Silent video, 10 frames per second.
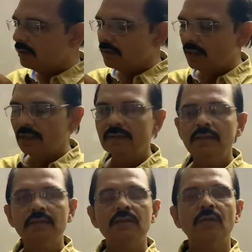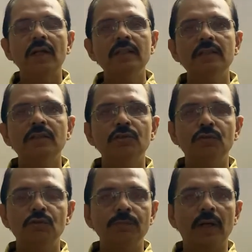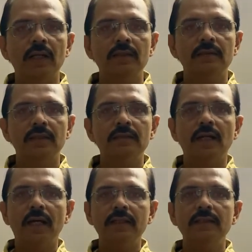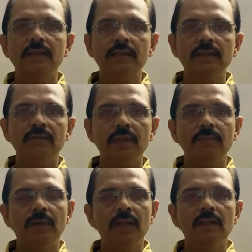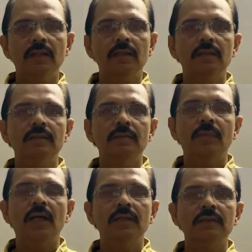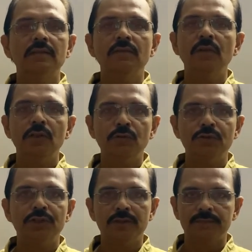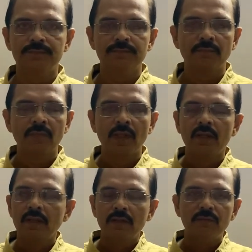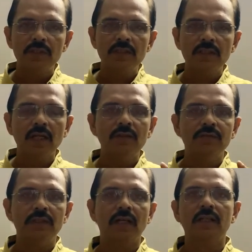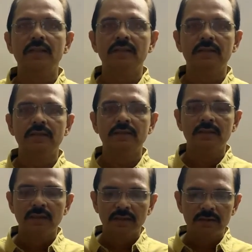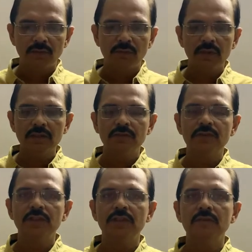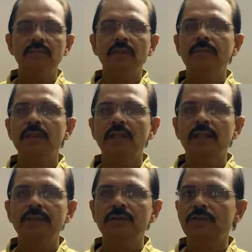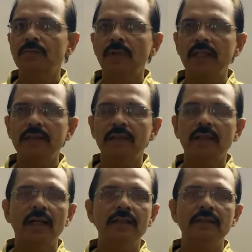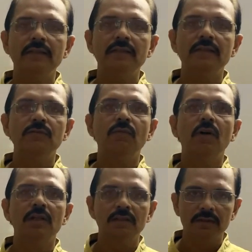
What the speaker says: lesson is divided into two parts, that is heredity one part and another part is evolution. We start with heredity. The first question may be arise in your mind that heredity is what?